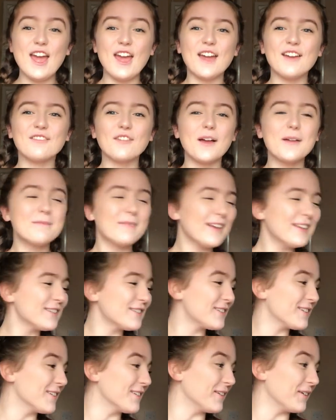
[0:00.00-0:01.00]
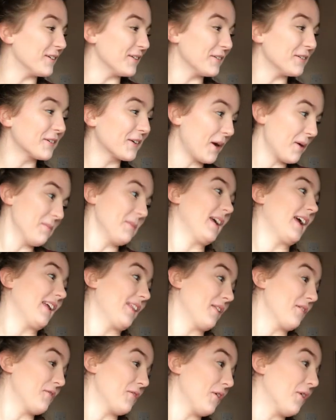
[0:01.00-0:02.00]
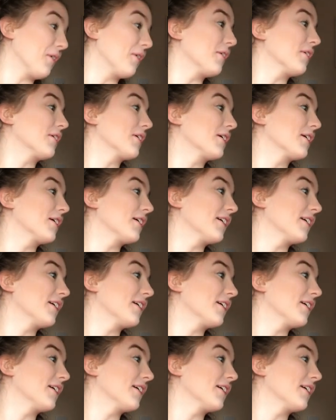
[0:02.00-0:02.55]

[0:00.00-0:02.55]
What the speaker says: If I mention you, you're coming in the vlog.